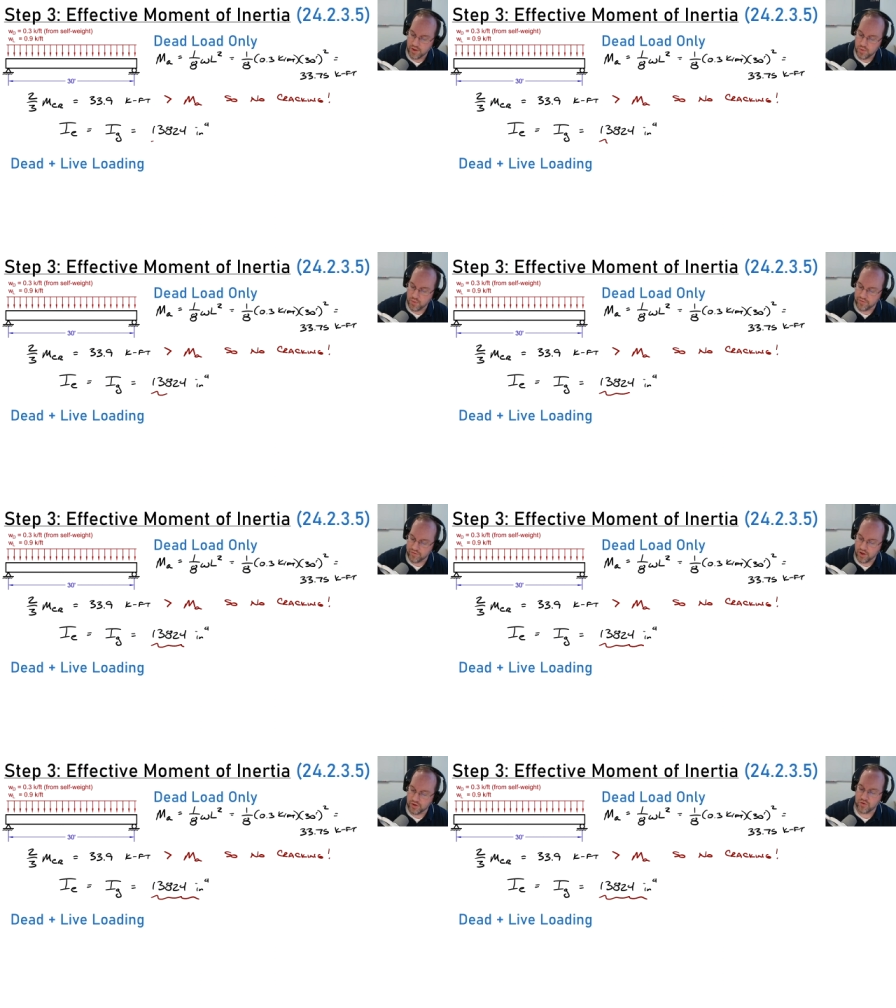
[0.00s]
We have an
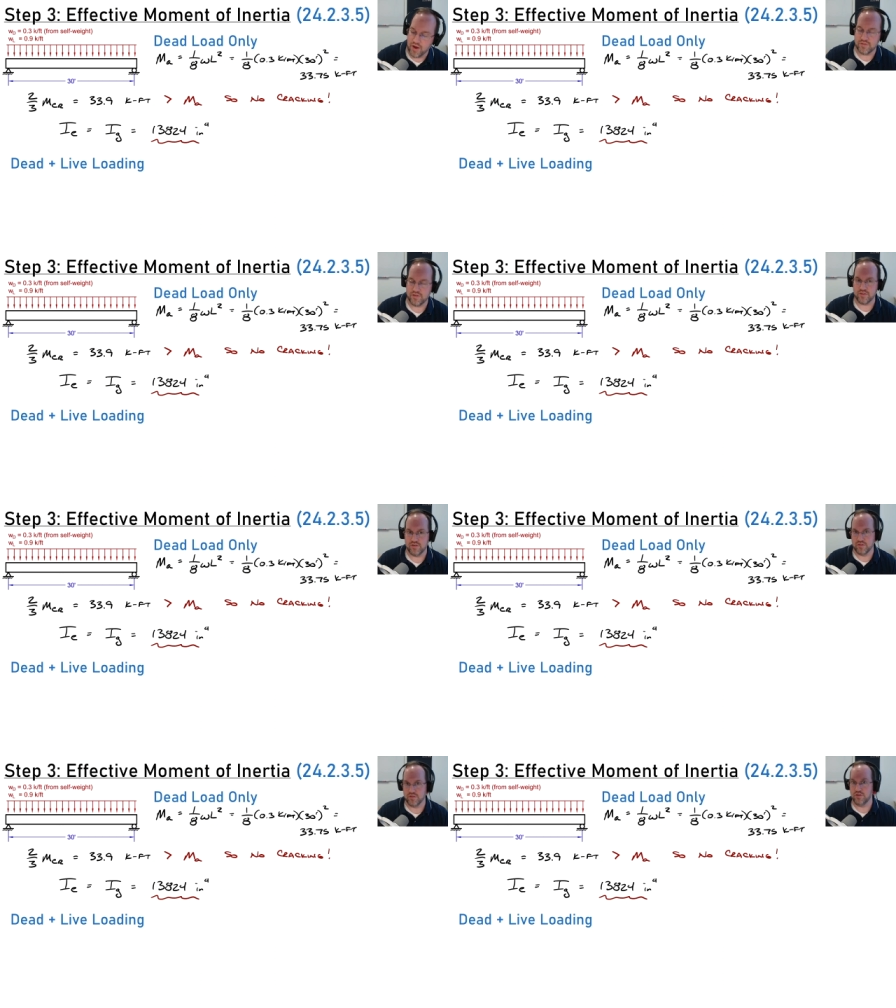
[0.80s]
uncracked
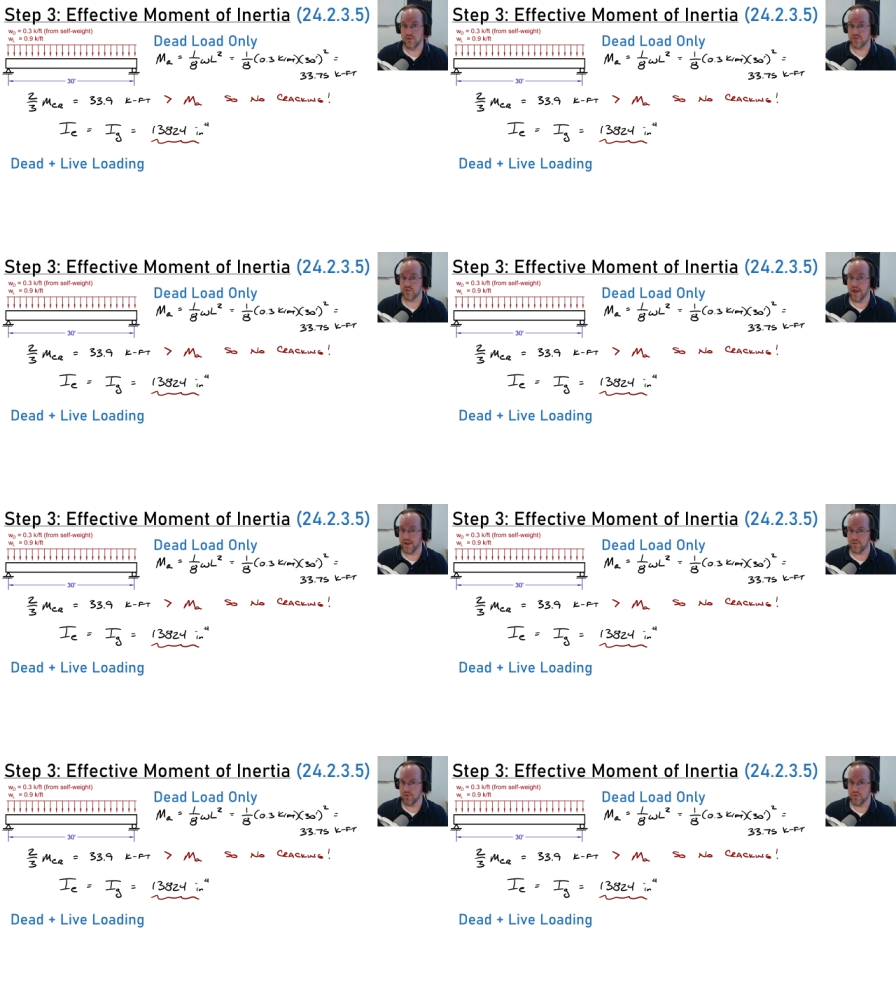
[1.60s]
section, so use I
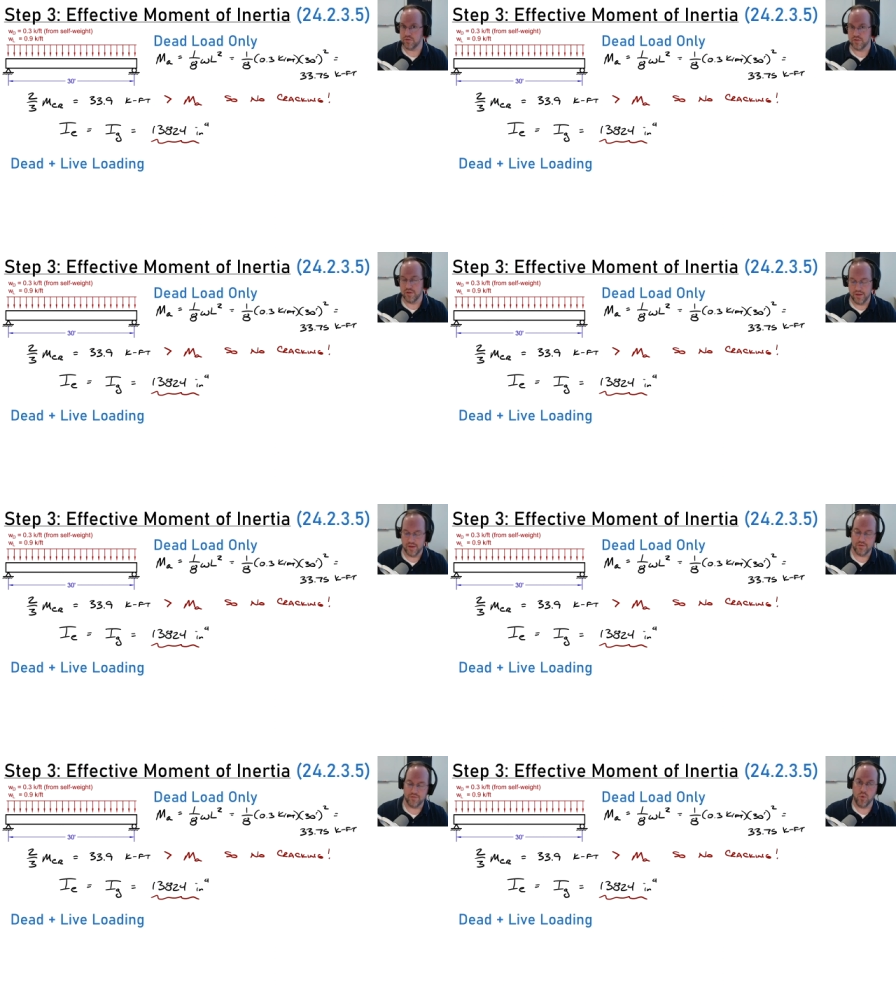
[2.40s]
gross
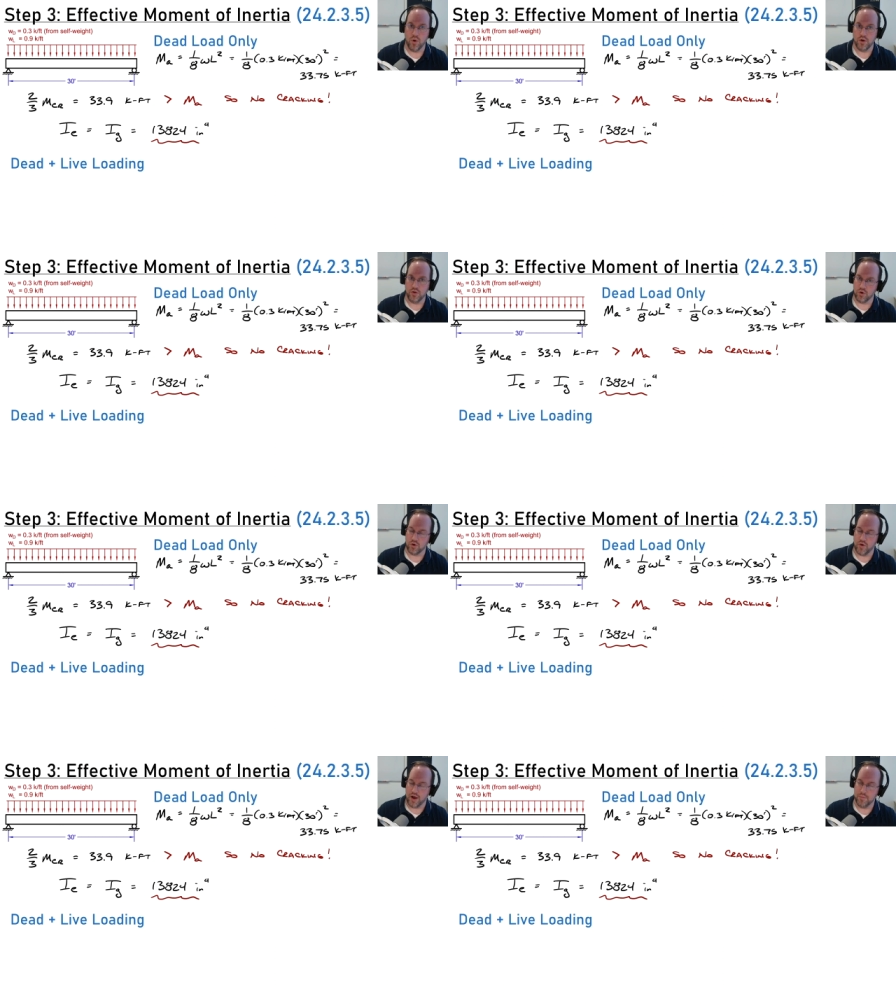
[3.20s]
for your
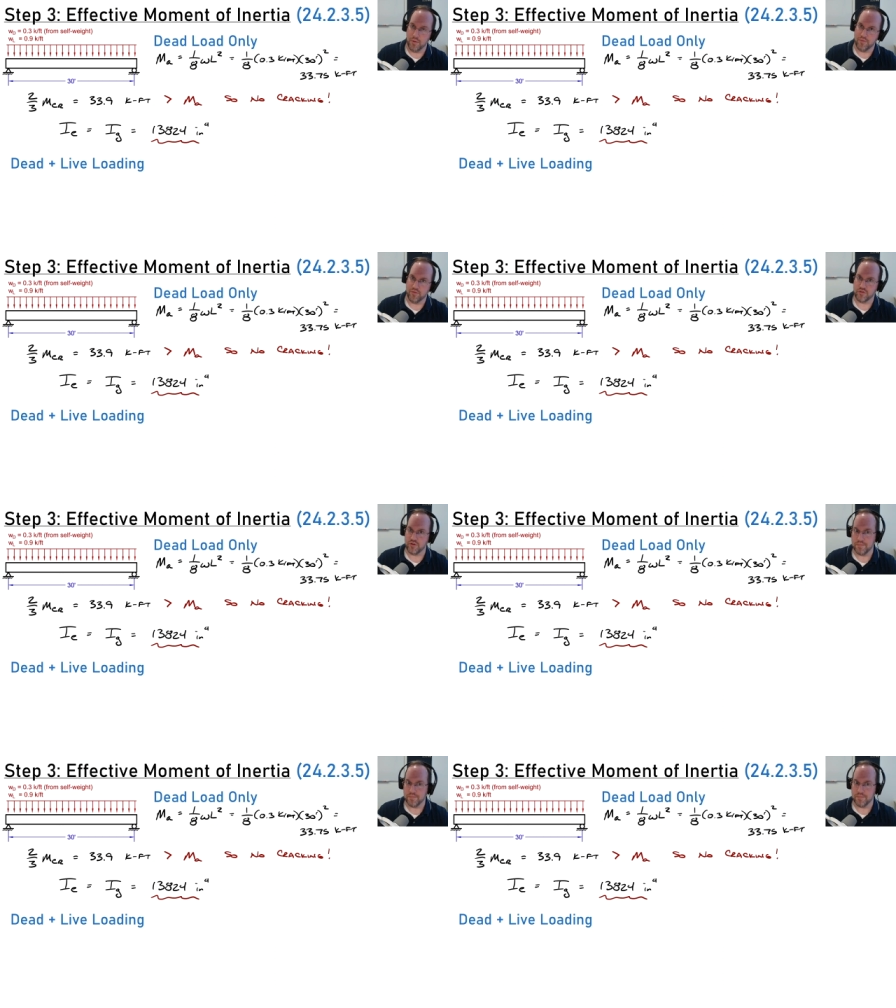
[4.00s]
cracked moment of inertia.